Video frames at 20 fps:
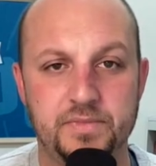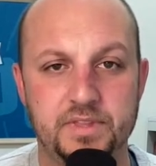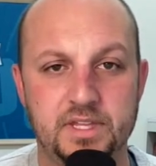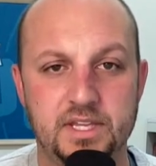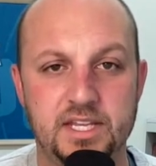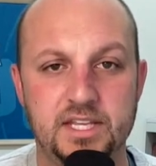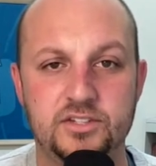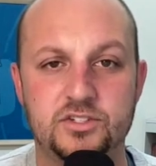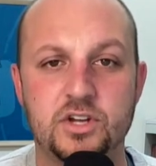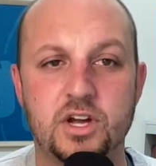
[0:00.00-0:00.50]

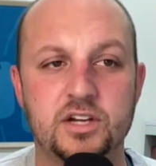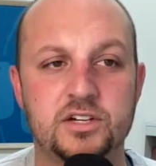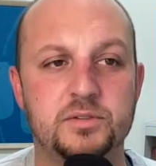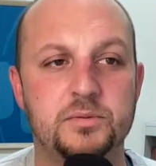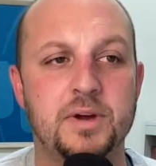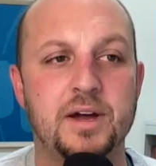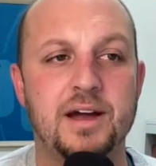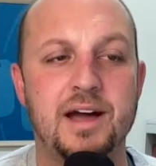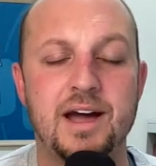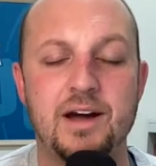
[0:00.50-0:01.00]
He talked
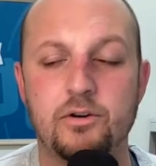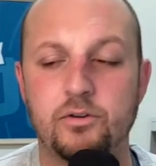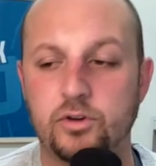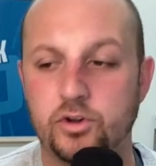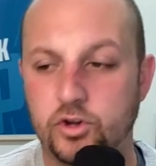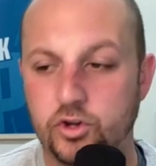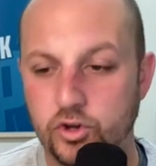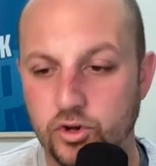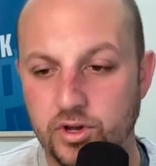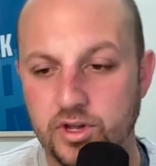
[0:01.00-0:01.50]
about how
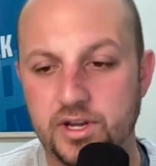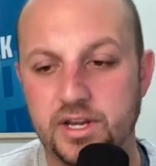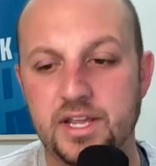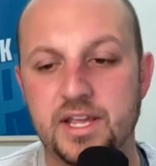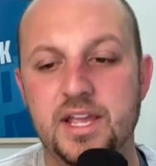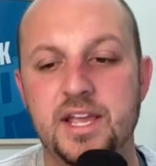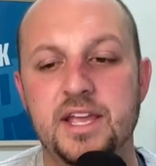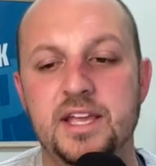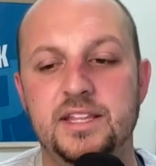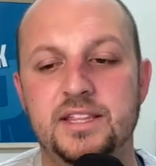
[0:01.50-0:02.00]
good
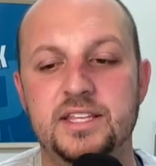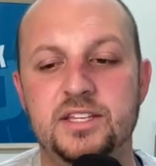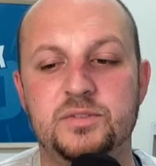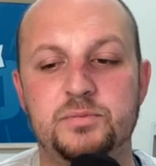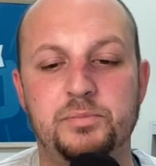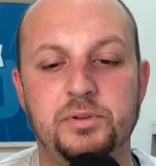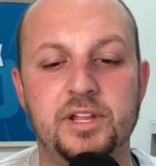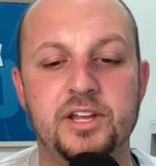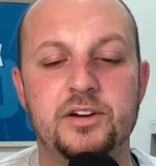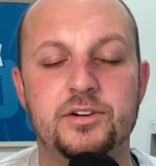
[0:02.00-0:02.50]
these
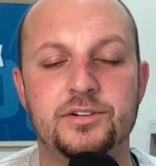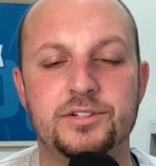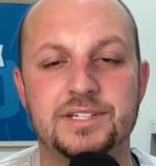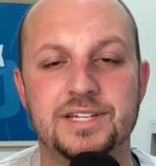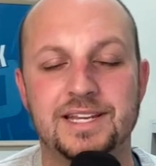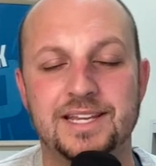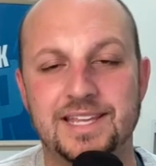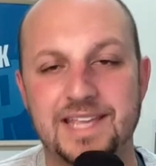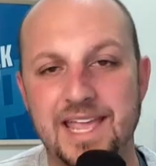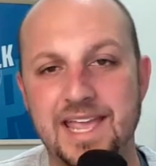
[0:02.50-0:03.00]
players
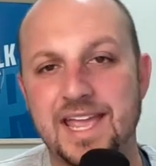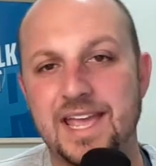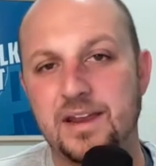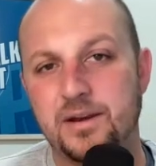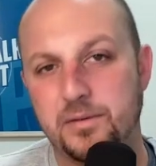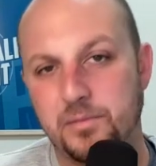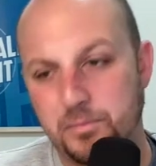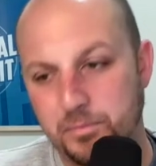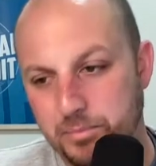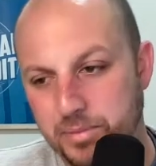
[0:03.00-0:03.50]
can
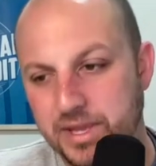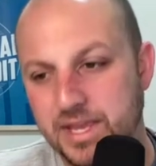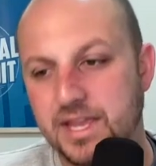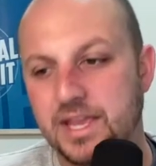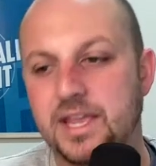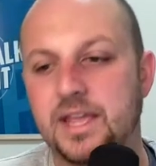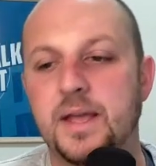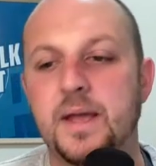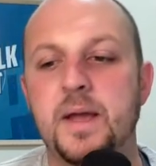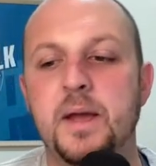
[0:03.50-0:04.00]

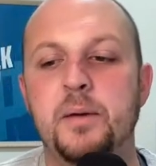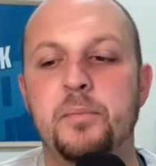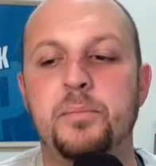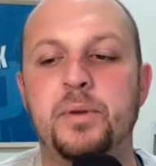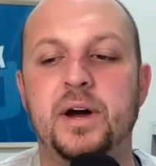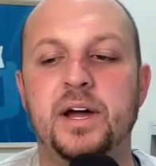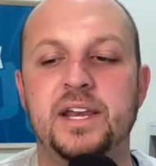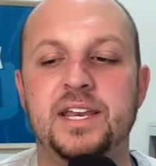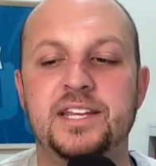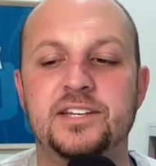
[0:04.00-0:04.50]
be,
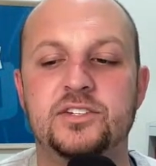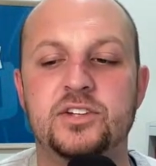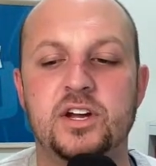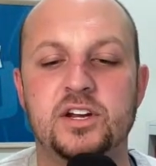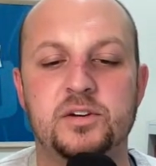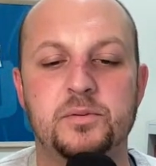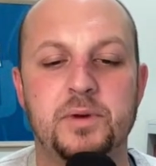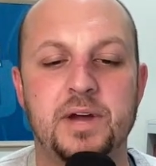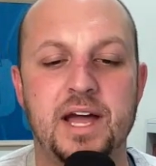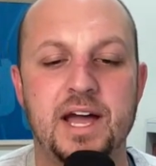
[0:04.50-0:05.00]
but he talked
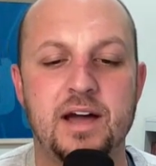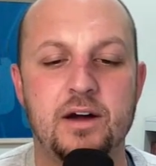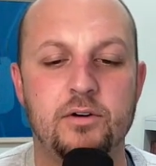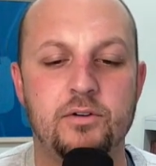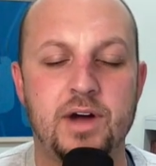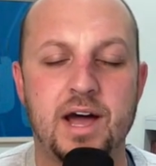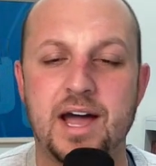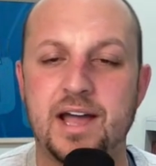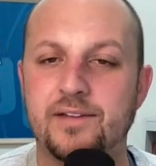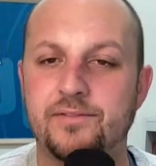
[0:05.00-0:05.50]
about how
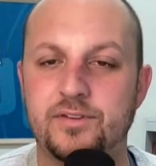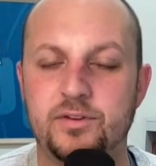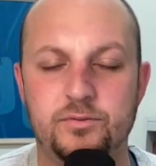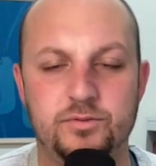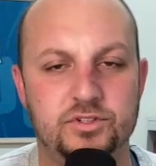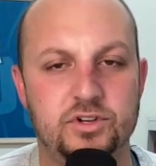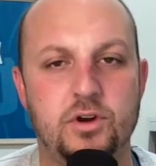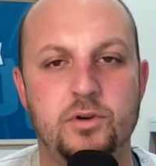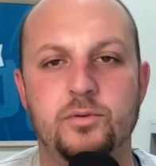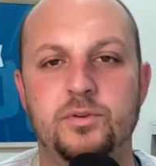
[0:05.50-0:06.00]
Ivey
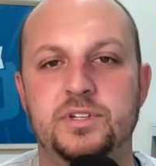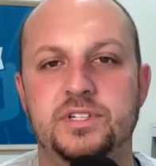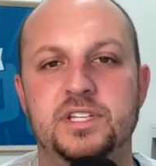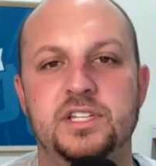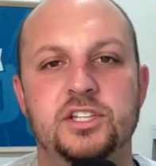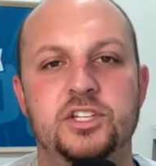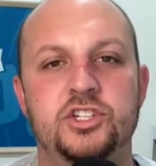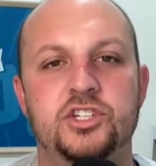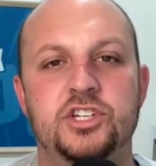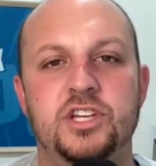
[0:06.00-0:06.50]
was always in
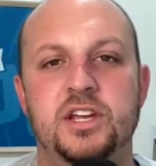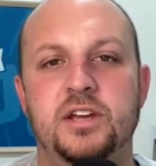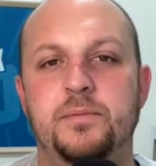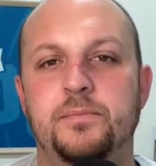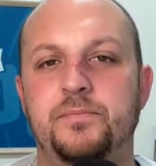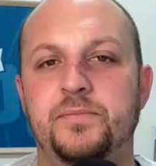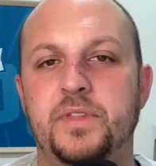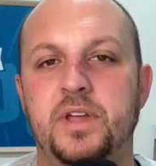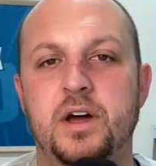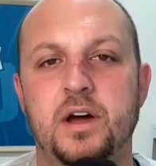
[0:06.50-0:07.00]
the
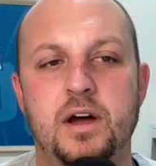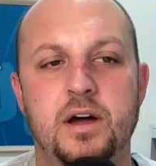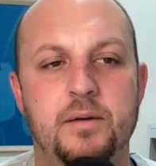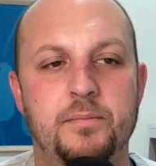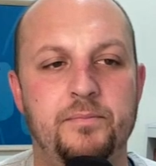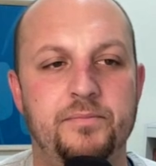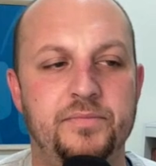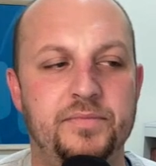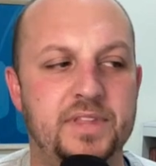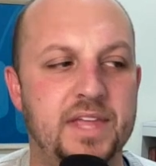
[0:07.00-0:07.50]
gym,
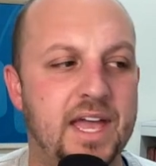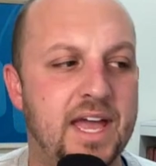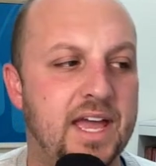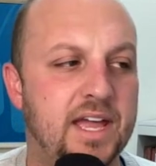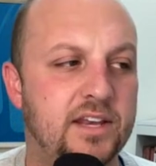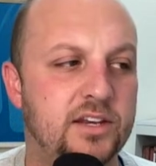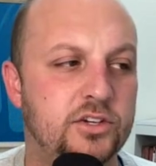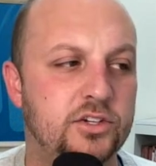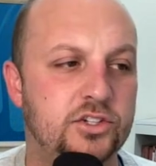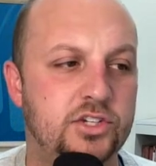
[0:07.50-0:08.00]

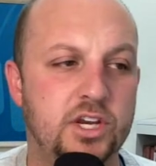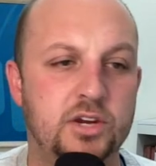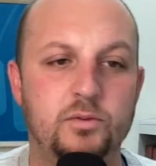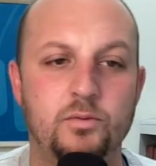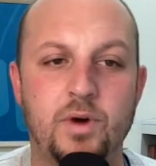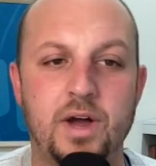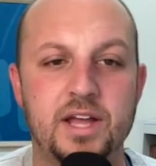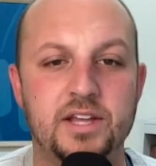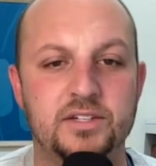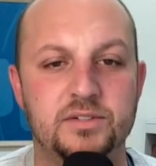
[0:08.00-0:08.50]
that James
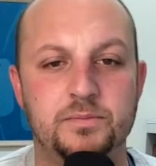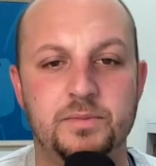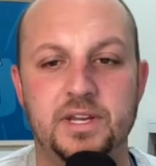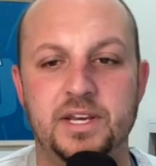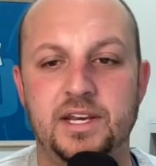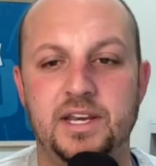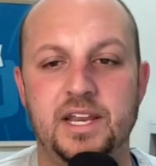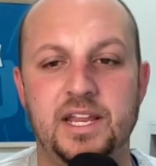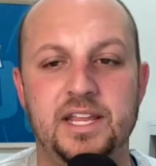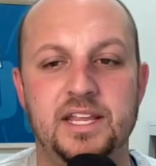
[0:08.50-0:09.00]

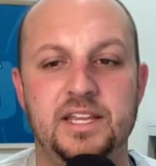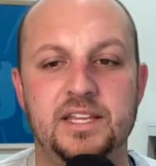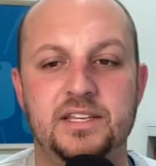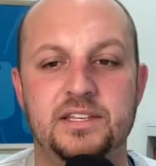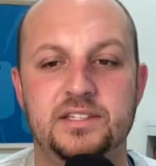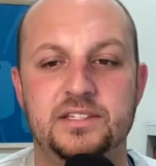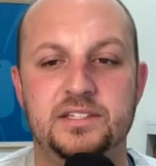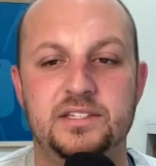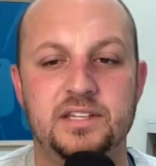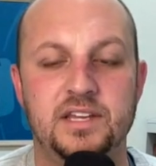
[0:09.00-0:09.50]
Wiseman
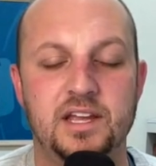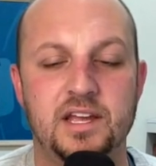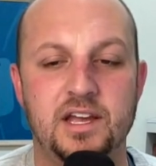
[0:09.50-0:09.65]
is